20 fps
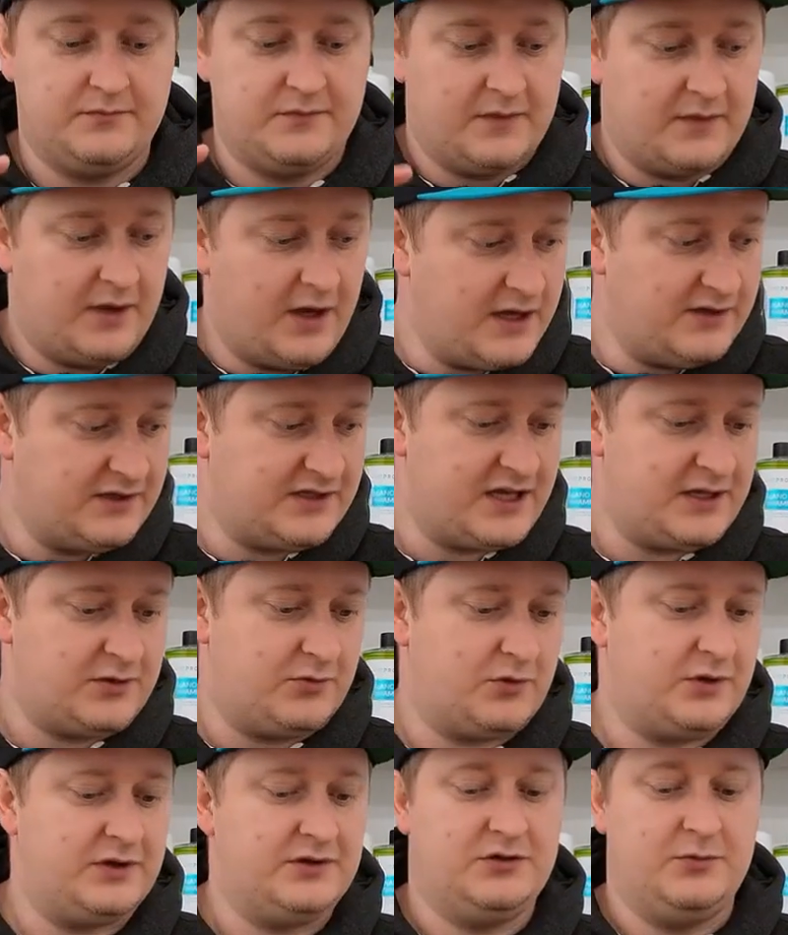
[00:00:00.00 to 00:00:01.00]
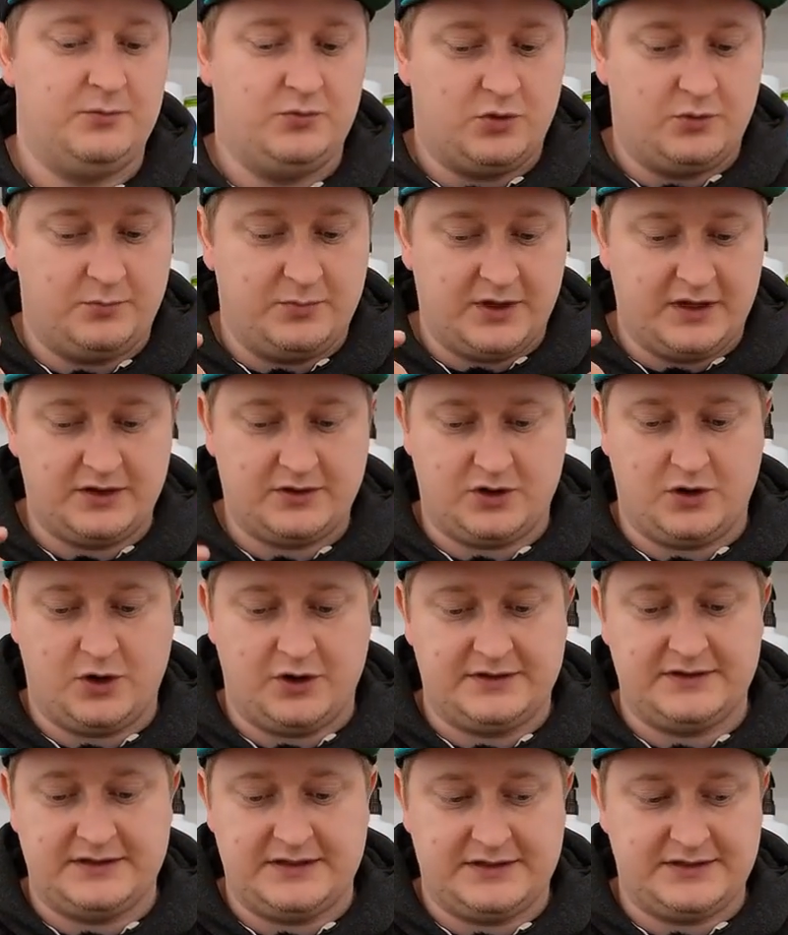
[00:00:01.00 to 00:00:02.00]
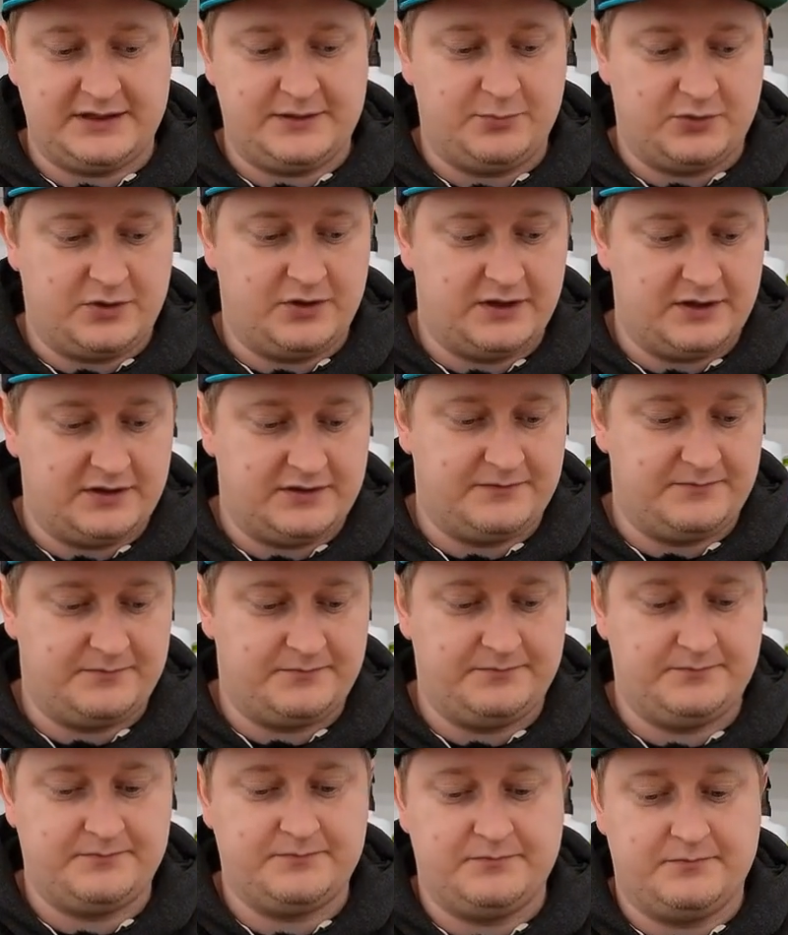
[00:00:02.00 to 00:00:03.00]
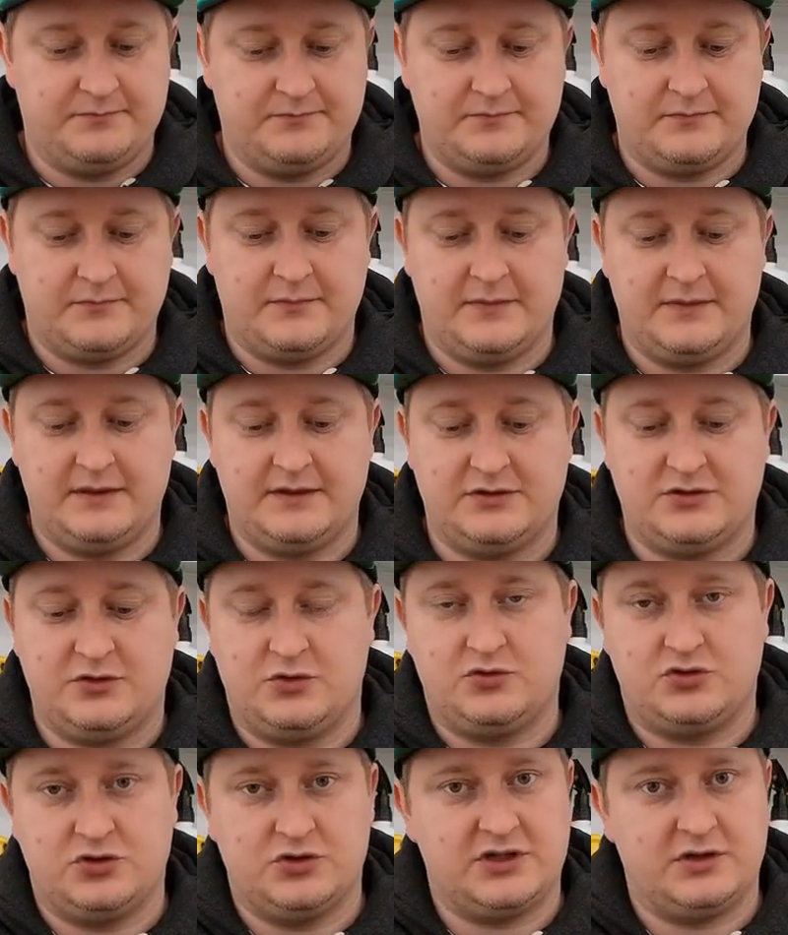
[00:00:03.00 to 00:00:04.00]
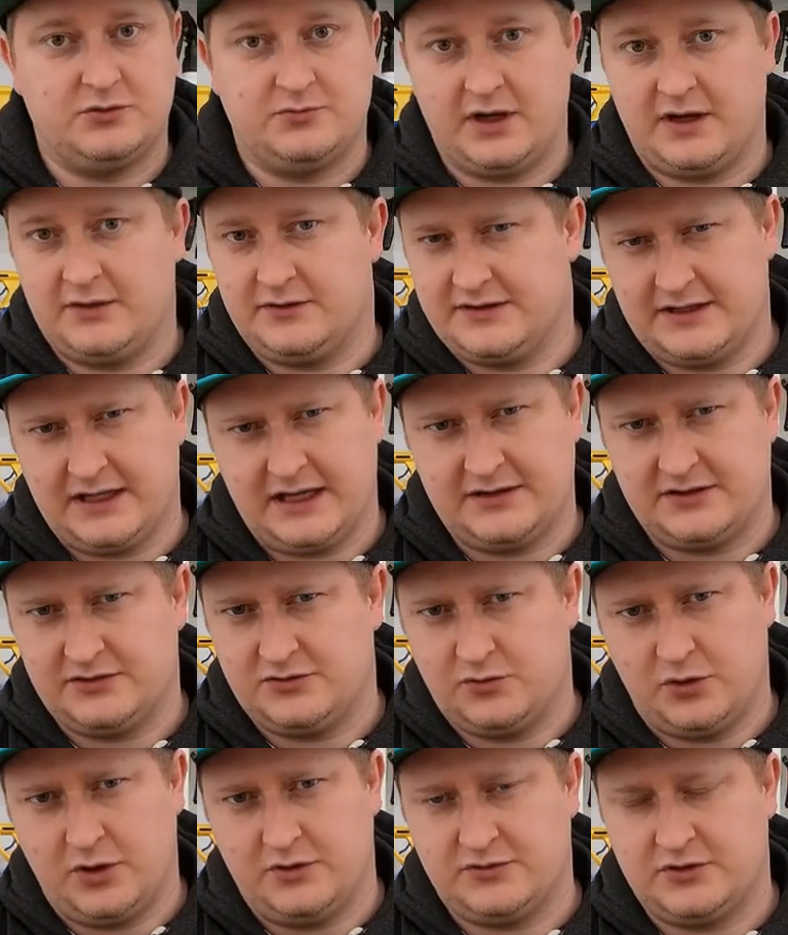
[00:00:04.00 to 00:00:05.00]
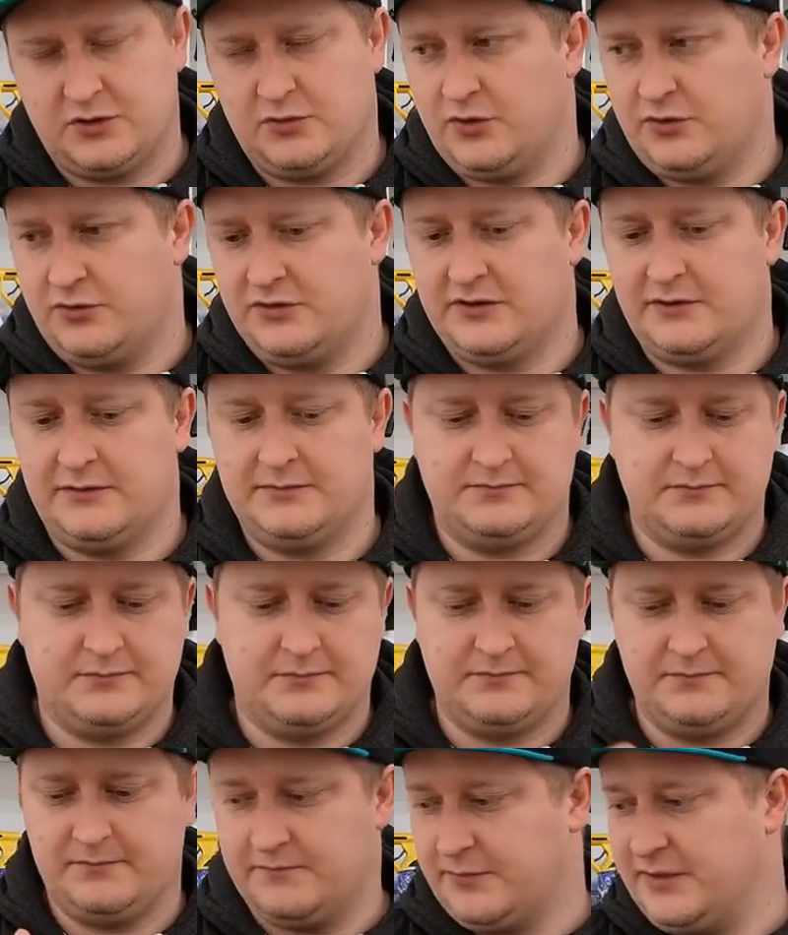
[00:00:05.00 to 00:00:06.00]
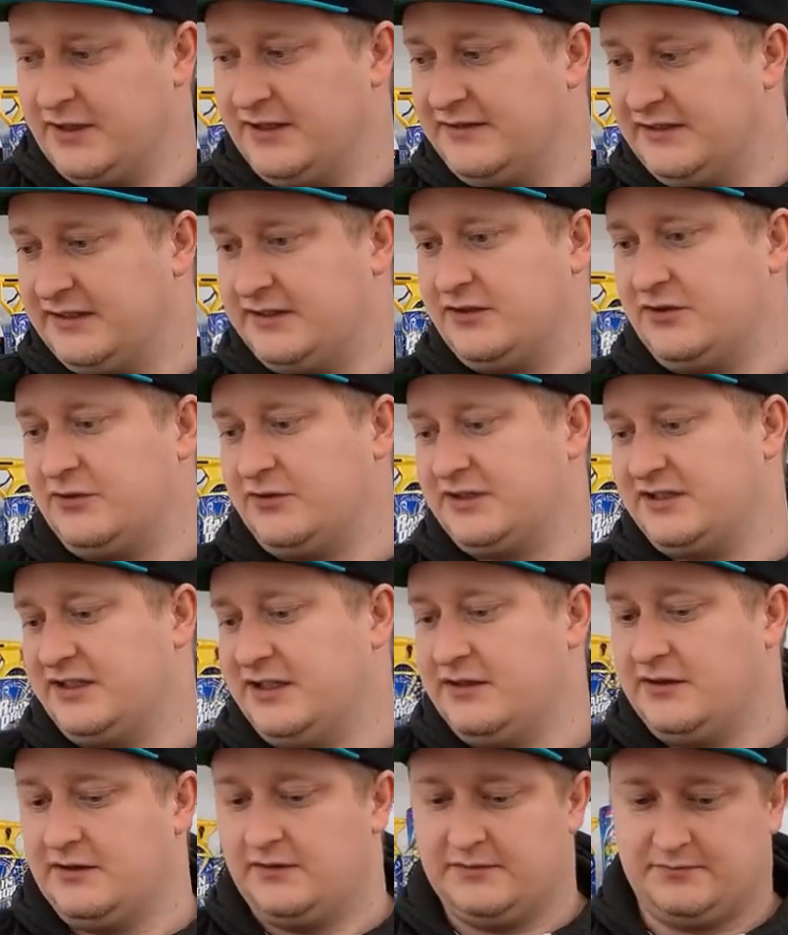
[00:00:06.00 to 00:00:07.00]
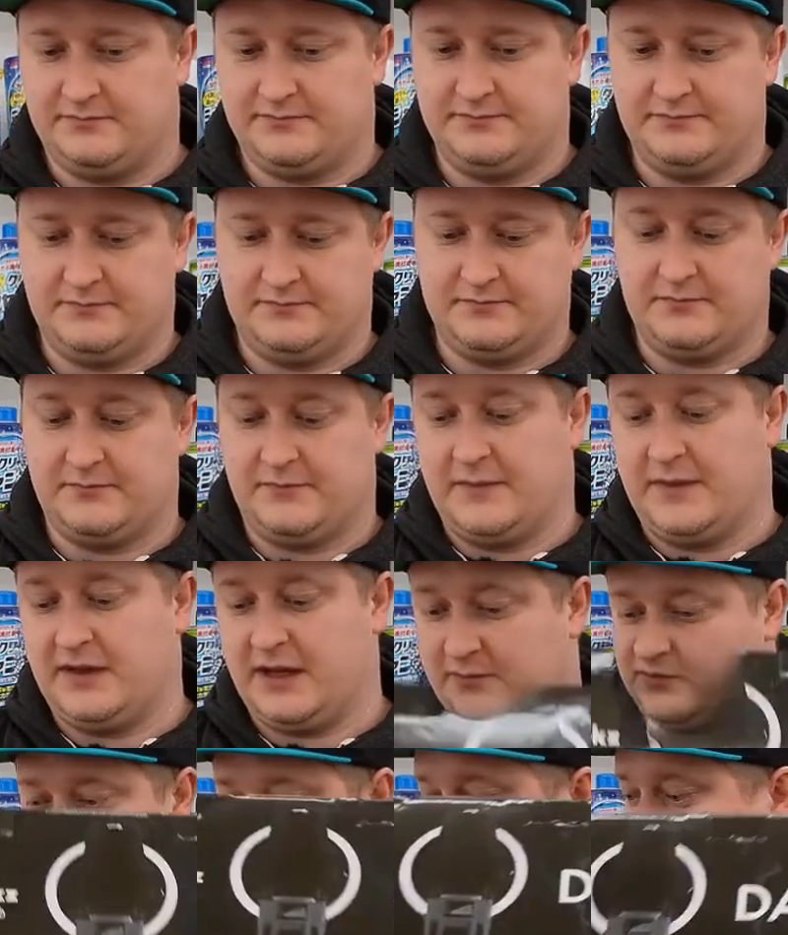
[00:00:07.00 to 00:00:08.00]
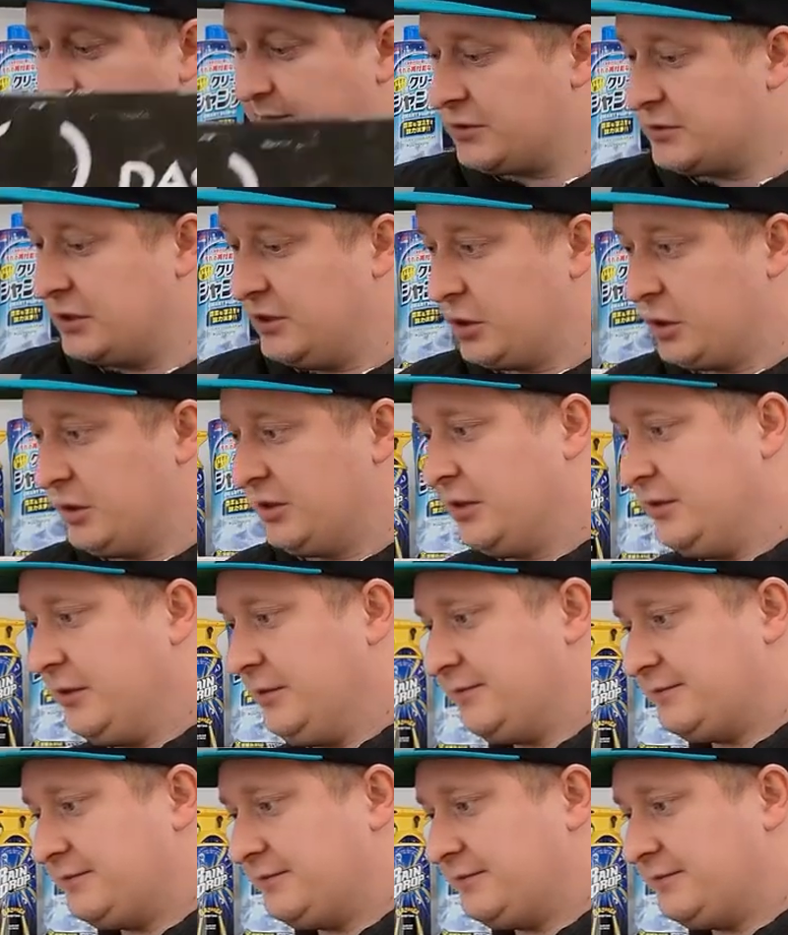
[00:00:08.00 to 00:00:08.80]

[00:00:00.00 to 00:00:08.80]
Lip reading: I checked what a support plate costs separately. It's usually around 10 to 12 euros, but it's included here. That was part of the order.